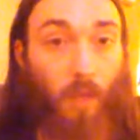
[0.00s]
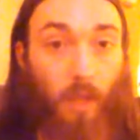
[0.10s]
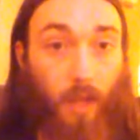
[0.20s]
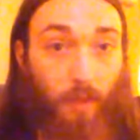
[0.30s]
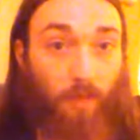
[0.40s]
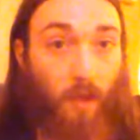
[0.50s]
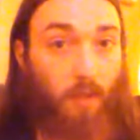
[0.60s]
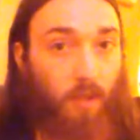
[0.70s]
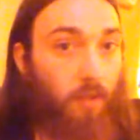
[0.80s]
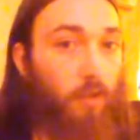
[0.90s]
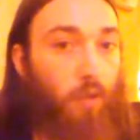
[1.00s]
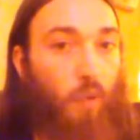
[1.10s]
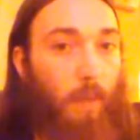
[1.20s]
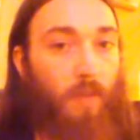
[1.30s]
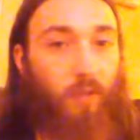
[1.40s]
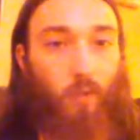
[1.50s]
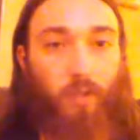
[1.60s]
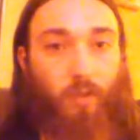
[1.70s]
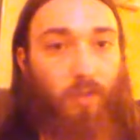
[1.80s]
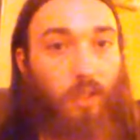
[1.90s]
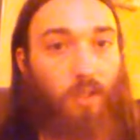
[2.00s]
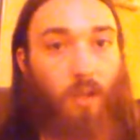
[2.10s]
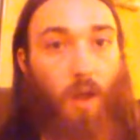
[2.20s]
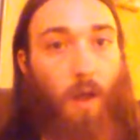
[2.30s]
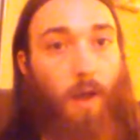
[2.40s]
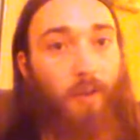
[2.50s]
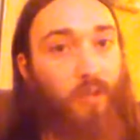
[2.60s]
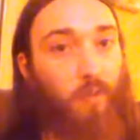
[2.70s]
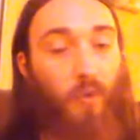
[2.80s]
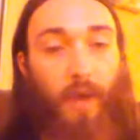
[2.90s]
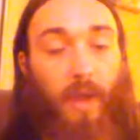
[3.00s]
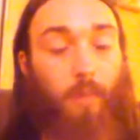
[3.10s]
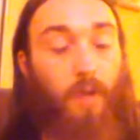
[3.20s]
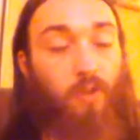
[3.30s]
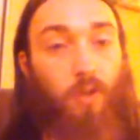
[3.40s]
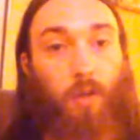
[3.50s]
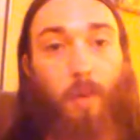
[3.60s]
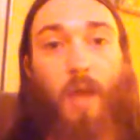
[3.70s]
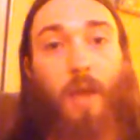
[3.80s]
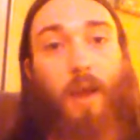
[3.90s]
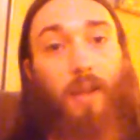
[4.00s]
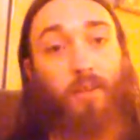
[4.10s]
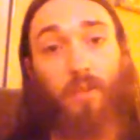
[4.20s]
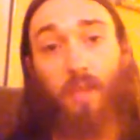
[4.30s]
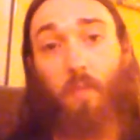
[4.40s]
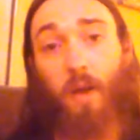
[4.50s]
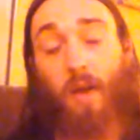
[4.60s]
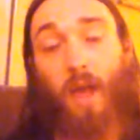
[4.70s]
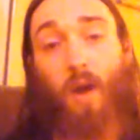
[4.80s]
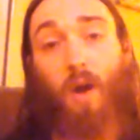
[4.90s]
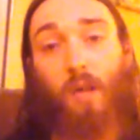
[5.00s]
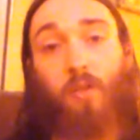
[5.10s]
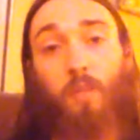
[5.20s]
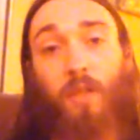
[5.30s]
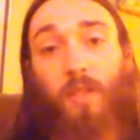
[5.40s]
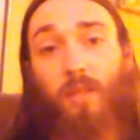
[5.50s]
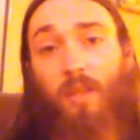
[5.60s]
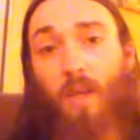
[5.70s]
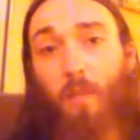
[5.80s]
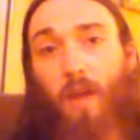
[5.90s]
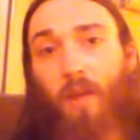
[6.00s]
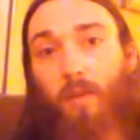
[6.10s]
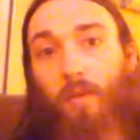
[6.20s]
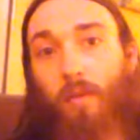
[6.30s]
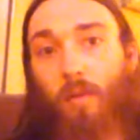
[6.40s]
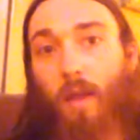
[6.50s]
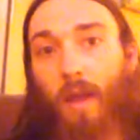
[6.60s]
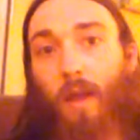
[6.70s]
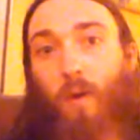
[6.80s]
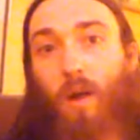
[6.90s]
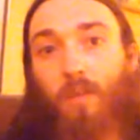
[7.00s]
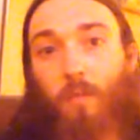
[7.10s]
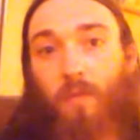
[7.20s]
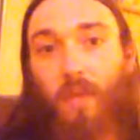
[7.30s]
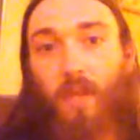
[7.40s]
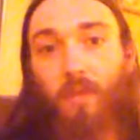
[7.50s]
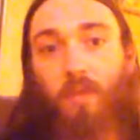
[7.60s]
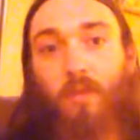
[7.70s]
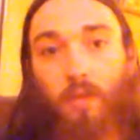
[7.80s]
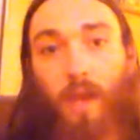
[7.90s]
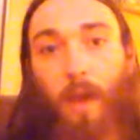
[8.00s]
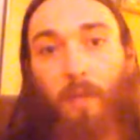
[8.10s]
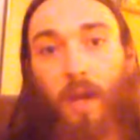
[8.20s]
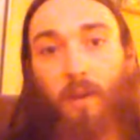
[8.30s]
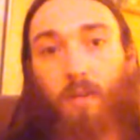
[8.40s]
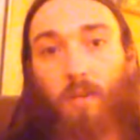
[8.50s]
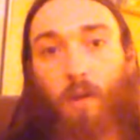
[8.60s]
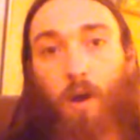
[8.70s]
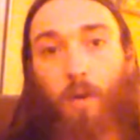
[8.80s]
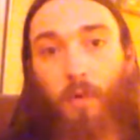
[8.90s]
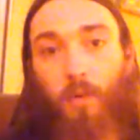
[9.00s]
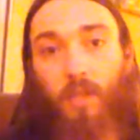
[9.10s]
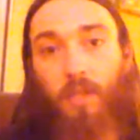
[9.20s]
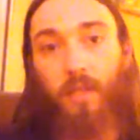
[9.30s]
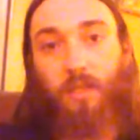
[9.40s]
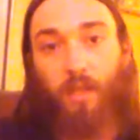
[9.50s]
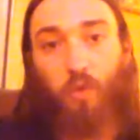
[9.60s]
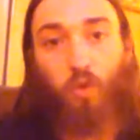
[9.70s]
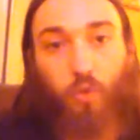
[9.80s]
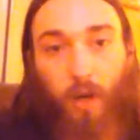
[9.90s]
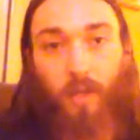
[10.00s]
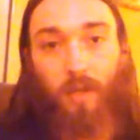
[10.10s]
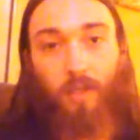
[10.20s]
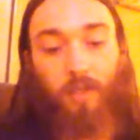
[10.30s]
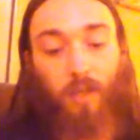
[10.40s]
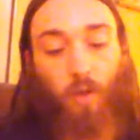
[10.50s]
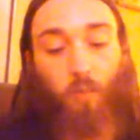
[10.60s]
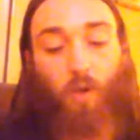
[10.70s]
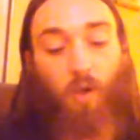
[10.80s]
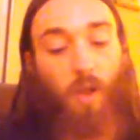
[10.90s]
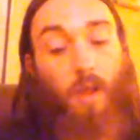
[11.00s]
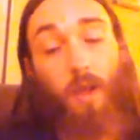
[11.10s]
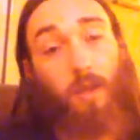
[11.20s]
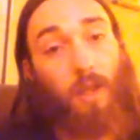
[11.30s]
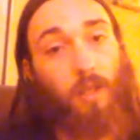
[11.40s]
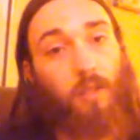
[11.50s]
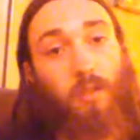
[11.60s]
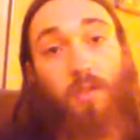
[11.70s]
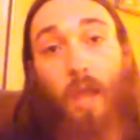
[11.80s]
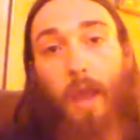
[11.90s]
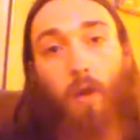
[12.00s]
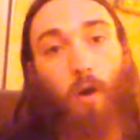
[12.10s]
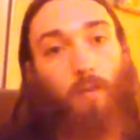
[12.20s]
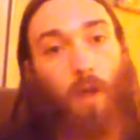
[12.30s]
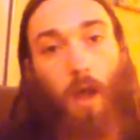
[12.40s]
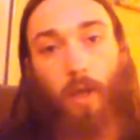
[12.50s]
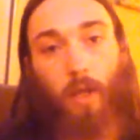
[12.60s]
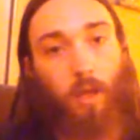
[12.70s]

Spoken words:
And they've got these two weapons, which are just awesome the way I picture them. I just think about how awesome it is to think about how awesome if they can just stab down into your armor with these things and shred it in a single pull. That's terrifying.